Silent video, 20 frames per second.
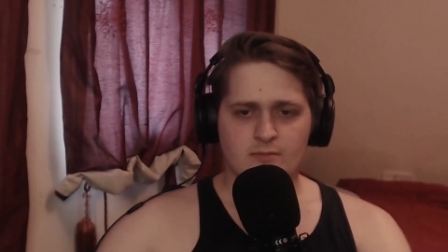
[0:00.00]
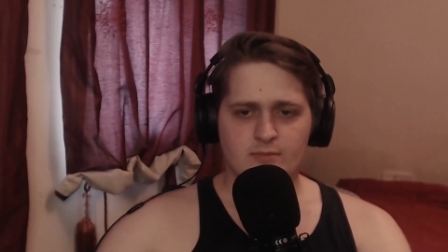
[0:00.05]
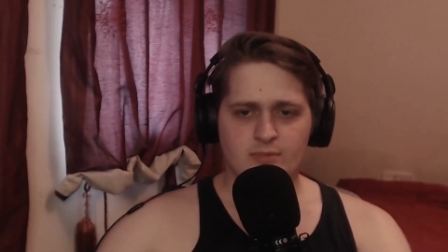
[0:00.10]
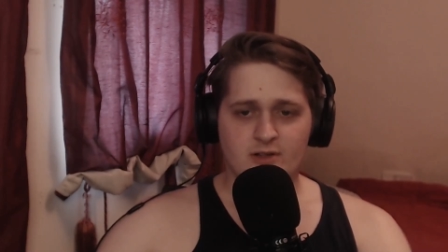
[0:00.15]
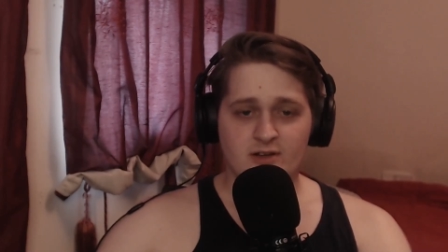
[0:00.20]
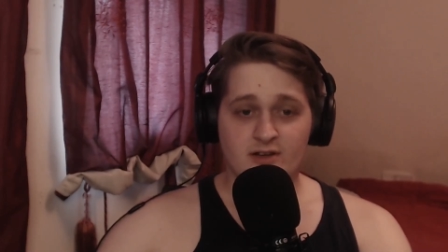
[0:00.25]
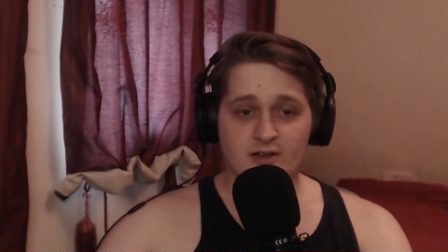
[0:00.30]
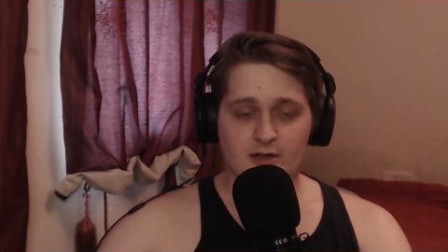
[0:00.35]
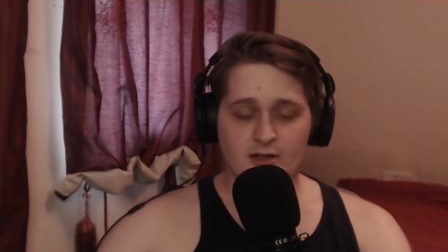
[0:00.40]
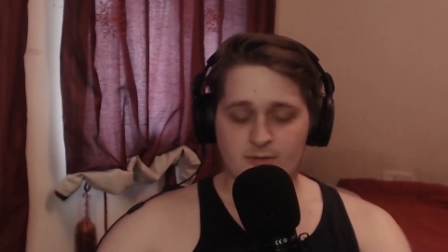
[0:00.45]

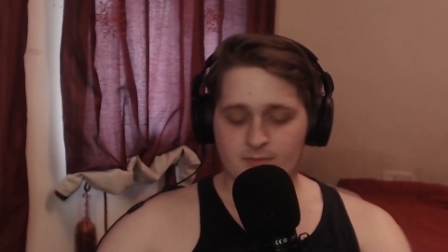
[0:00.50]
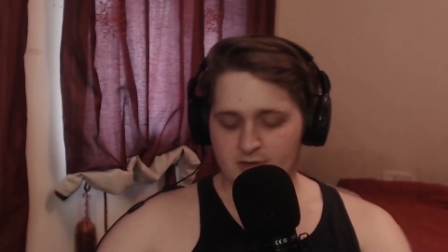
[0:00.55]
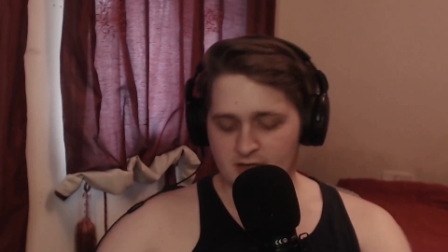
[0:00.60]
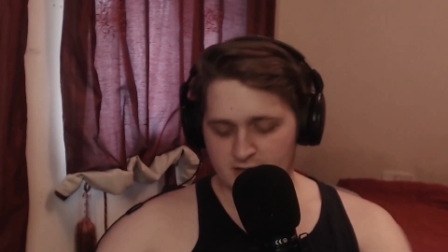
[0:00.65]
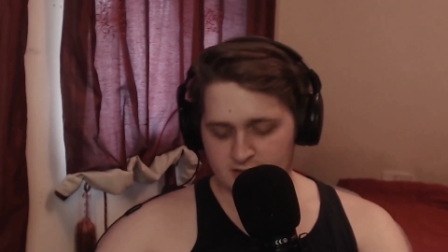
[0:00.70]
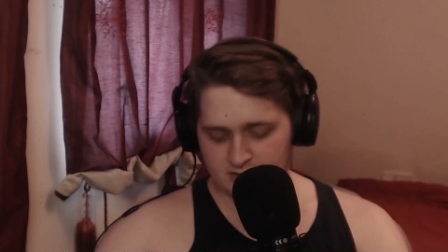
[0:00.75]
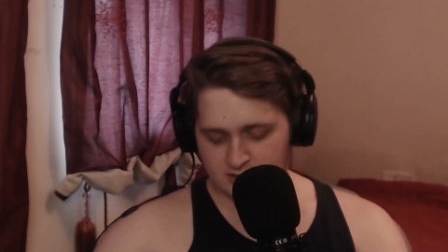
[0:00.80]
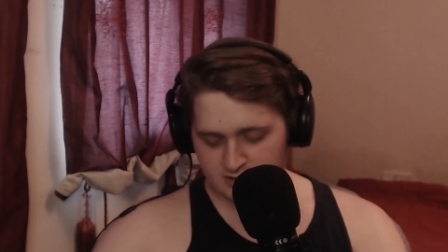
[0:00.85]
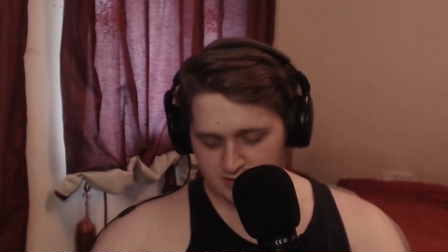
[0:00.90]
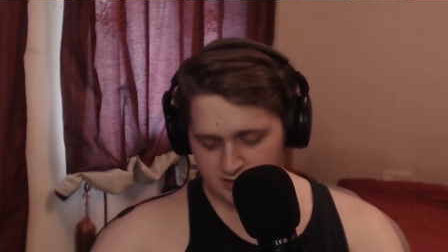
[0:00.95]
bloody hell, I'm getting
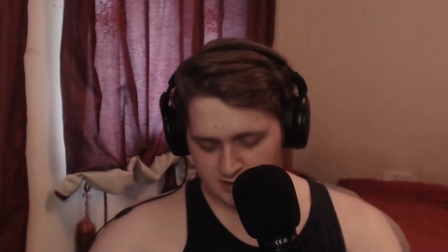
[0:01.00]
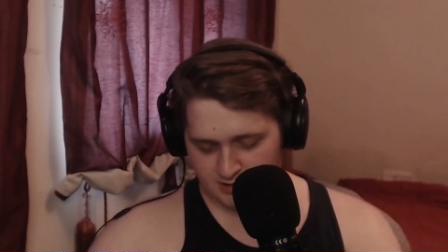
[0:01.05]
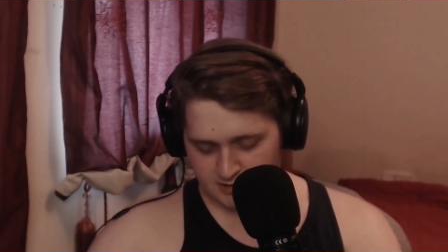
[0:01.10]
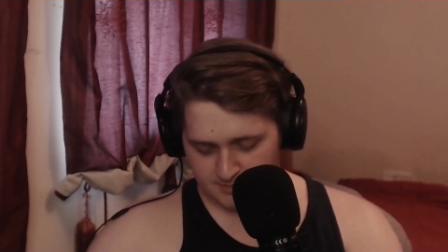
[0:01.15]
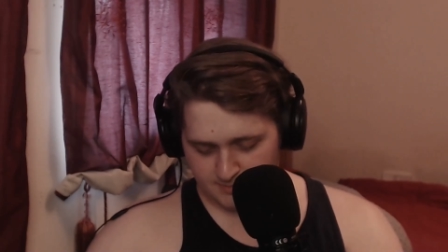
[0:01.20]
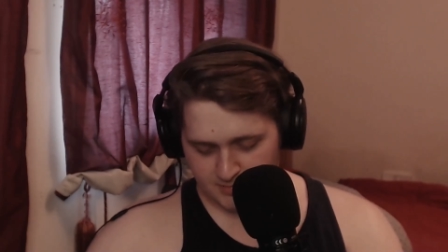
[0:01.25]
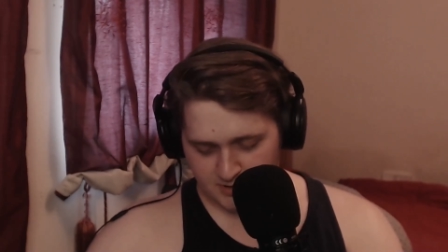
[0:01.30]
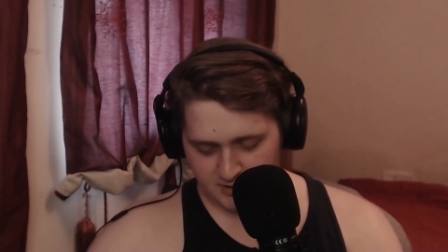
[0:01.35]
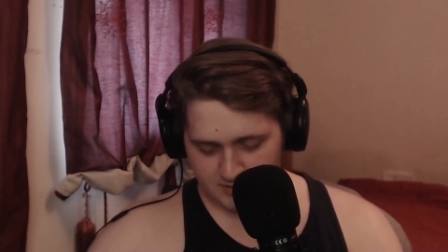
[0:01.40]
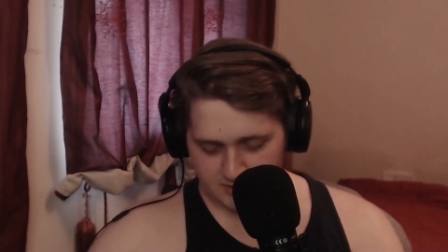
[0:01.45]

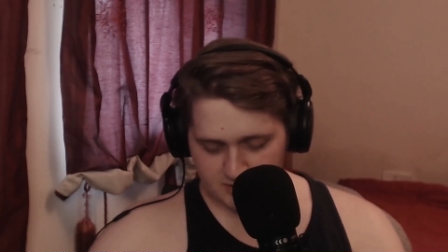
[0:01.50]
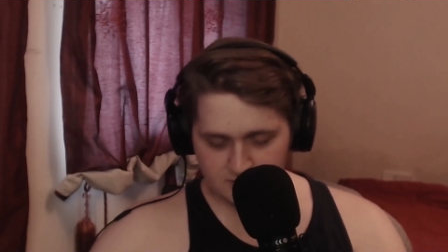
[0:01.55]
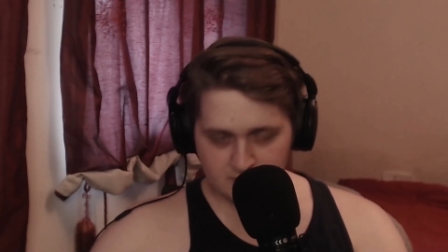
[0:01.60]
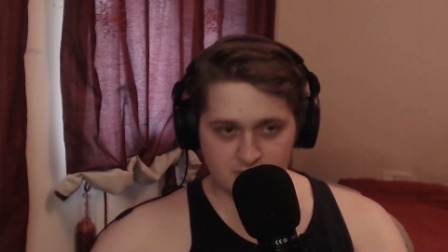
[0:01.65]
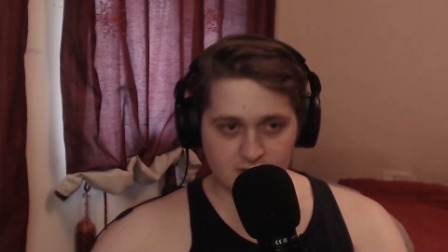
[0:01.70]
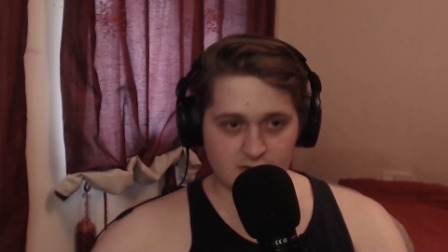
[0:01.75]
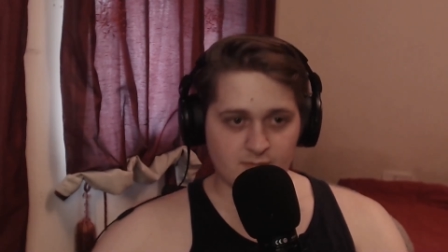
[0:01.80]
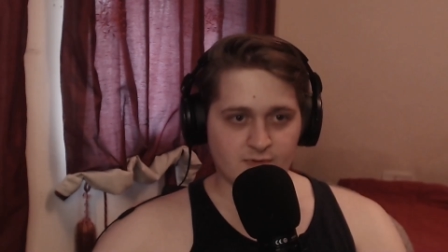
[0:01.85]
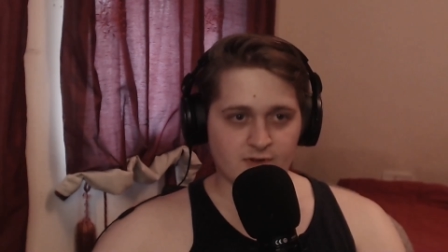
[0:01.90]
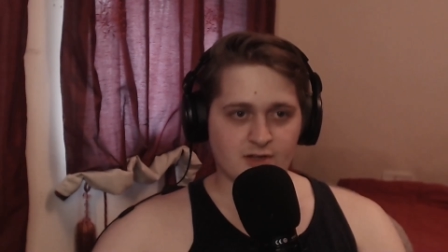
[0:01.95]
distracted by
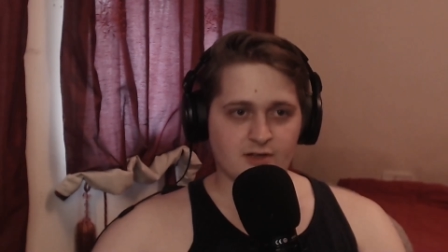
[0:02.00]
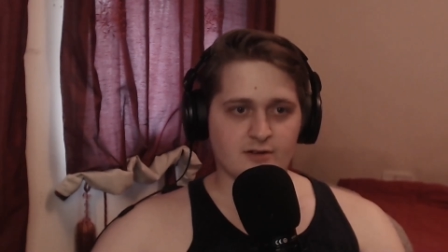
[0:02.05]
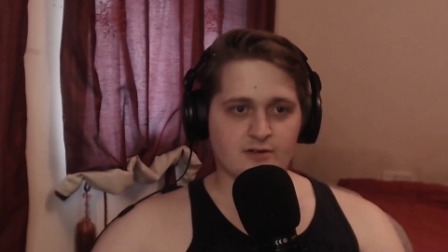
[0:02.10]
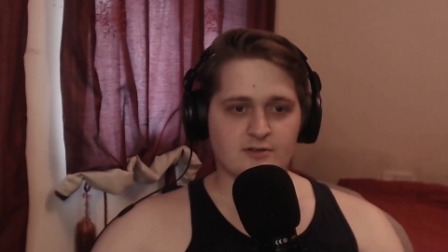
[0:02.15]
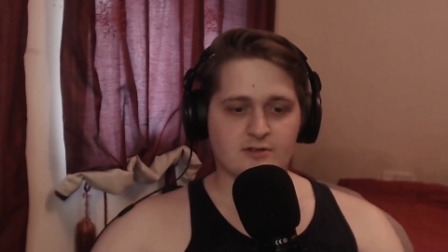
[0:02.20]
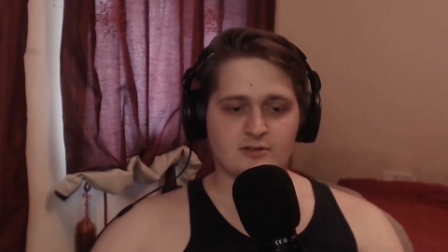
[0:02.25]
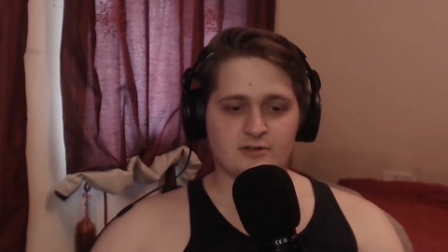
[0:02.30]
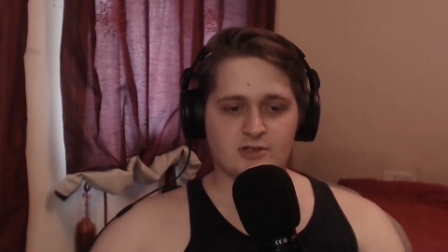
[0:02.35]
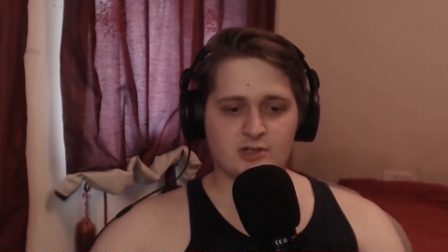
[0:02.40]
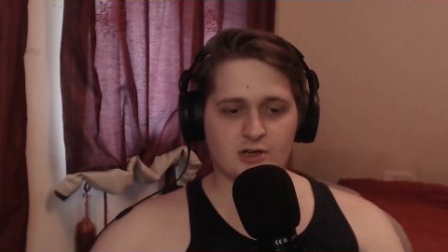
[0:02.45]
YouTube
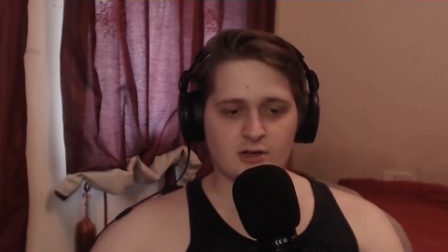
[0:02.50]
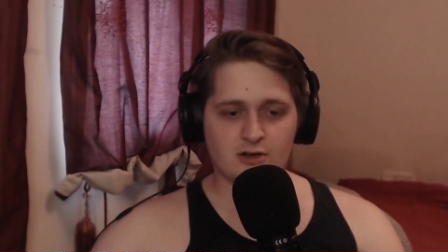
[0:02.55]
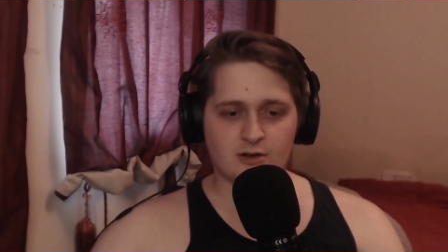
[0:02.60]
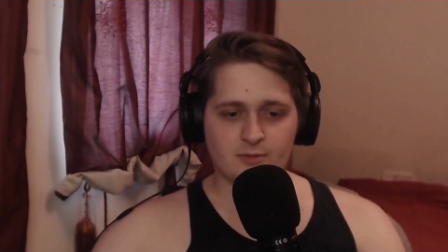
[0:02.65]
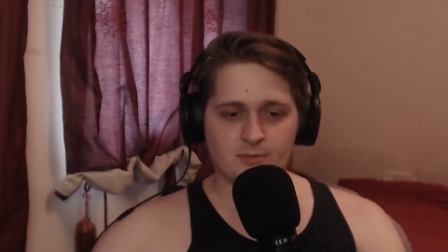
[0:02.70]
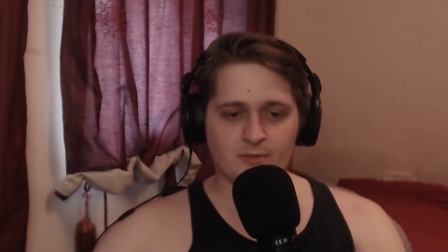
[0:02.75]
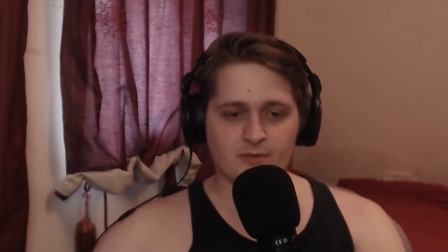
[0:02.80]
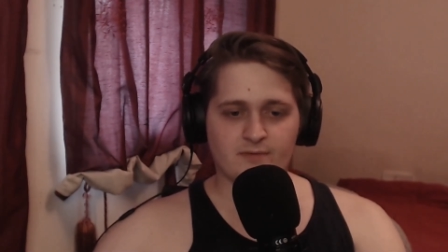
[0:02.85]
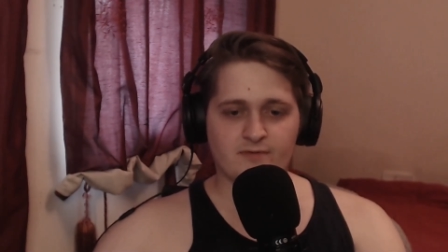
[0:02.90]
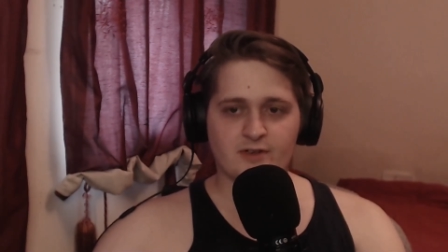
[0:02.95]
videos showing up
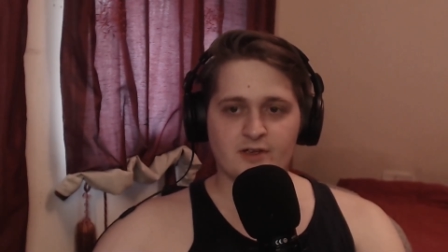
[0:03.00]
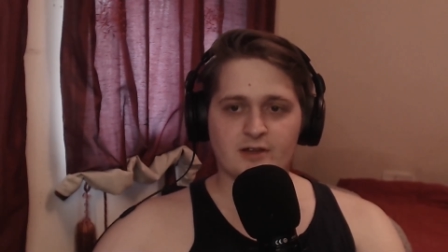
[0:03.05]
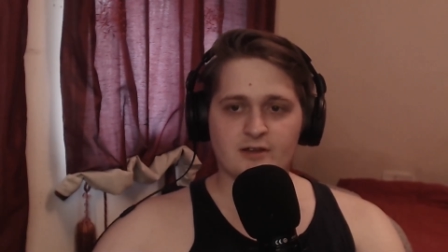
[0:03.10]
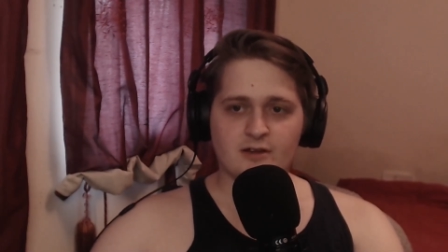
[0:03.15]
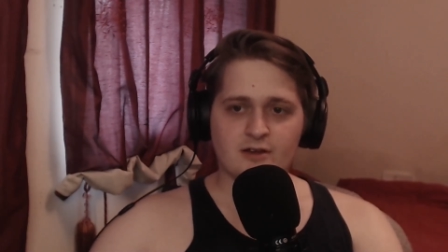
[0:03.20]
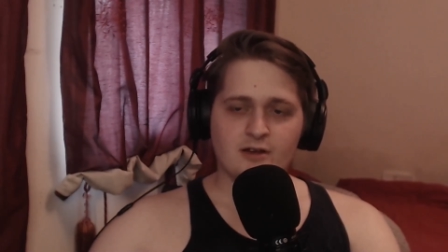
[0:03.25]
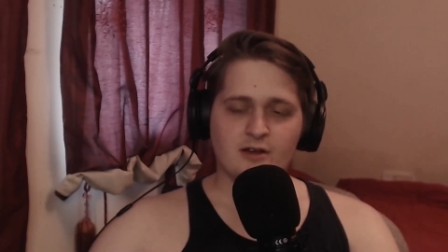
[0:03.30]
on my feed.